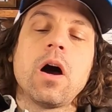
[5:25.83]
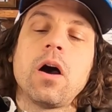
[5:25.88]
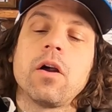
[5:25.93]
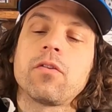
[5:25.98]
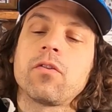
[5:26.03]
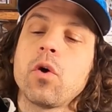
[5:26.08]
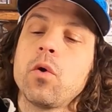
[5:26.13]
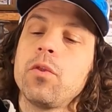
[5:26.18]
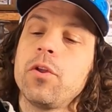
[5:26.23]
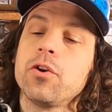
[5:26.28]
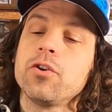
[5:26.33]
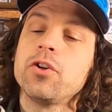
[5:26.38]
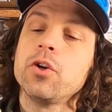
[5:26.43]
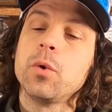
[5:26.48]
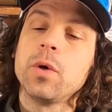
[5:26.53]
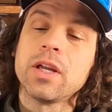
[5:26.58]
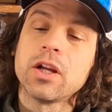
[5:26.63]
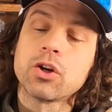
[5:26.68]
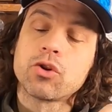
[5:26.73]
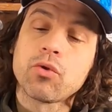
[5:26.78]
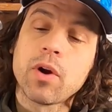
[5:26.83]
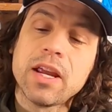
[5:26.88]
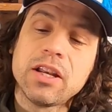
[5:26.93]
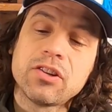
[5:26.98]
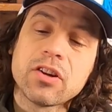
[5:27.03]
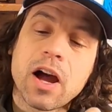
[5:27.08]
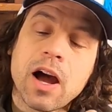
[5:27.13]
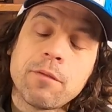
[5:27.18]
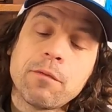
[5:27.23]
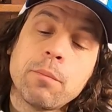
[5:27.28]
So they're doing a great
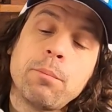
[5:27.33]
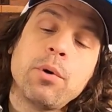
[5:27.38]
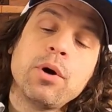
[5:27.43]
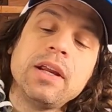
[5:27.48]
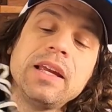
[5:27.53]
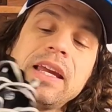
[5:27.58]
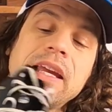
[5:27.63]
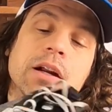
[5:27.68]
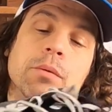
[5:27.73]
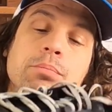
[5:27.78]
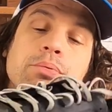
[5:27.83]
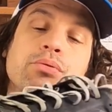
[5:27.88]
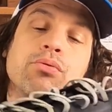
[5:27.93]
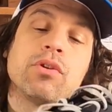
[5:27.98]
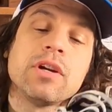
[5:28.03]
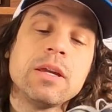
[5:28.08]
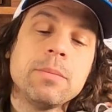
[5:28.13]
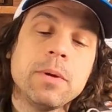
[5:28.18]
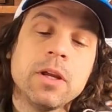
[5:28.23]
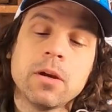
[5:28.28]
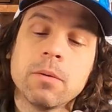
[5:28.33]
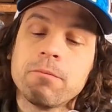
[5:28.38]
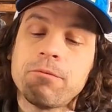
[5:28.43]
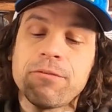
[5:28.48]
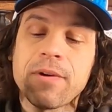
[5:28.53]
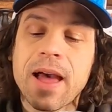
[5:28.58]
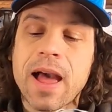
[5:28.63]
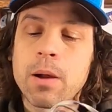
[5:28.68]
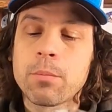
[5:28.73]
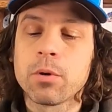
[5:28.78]
job of putting in a premium
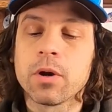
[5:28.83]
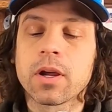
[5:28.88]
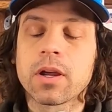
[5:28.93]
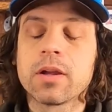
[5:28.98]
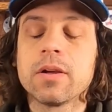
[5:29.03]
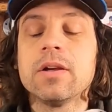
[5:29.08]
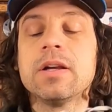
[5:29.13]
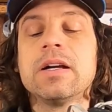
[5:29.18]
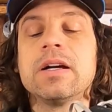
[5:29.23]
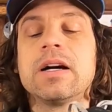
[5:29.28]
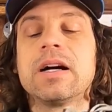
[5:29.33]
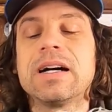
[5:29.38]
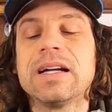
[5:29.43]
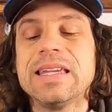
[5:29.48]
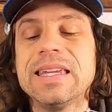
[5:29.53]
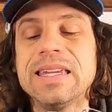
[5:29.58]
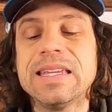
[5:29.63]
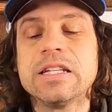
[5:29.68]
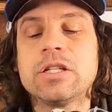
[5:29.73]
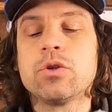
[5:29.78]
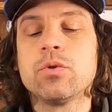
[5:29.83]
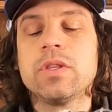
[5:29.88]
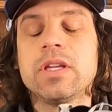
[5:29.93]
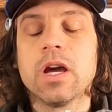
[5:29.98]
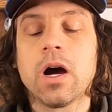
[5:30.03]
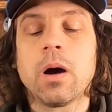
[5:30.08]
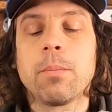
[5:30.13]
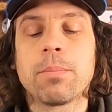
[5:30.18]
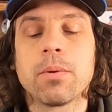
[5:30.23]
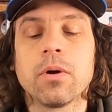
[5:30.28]
fabric into
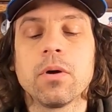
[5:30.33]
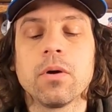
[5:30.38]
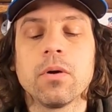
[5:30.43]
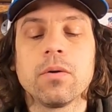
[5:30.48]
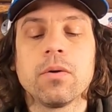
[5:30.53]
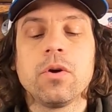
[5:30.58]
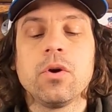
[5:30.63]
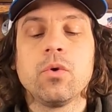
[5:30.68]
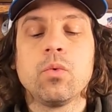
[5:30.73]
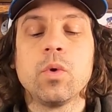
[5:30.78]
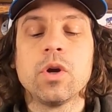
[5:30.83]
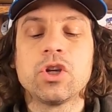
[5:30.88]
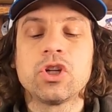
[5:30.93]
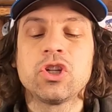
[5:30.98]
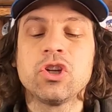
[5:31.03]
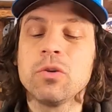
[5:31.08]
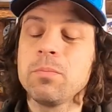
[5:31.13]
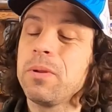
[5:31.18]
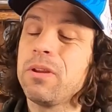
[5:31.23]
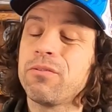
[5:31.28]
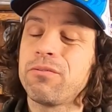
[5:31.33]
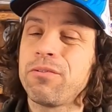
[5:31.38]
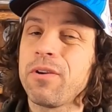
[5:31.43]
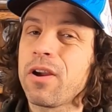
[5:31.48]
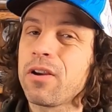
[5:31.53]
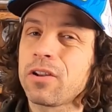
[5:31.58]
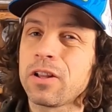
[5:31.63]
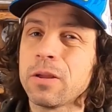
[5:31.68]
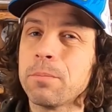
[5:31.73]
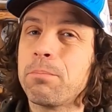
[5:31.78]
the upper, which should be
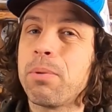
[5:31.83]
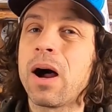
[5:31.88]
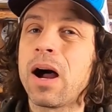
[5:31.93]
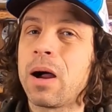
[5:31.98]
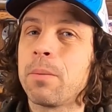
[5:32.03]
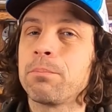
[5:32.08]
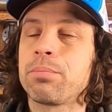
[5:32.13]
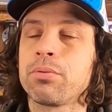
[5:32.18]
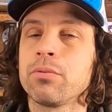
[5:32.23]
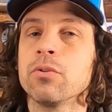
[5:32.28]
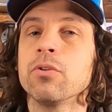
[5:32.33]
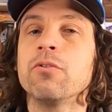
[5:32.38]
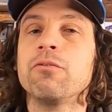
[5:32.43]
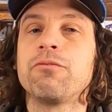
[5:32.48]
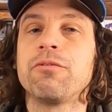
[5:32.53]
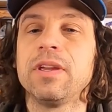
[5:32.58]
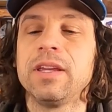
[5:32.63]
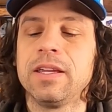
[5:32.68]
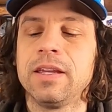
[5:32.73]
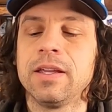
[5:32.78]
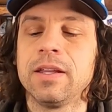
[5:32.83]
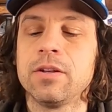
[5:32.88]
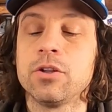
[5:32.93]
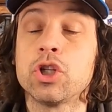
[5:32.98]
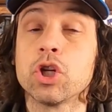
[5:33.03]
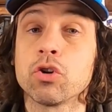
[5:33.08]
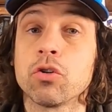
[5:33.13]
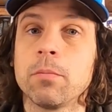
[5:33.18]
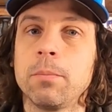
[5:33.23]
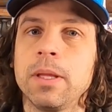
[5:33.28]
fairly bomb-proof in
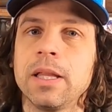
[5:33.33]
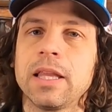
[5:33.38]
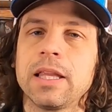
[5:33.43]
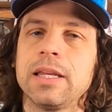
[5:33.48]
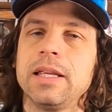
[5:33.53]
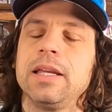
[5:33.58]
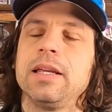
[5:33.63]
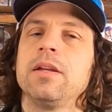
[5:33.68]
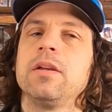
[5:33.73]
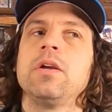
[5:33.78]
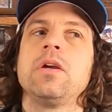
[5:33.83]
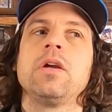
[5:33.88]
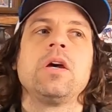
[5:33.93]
durability.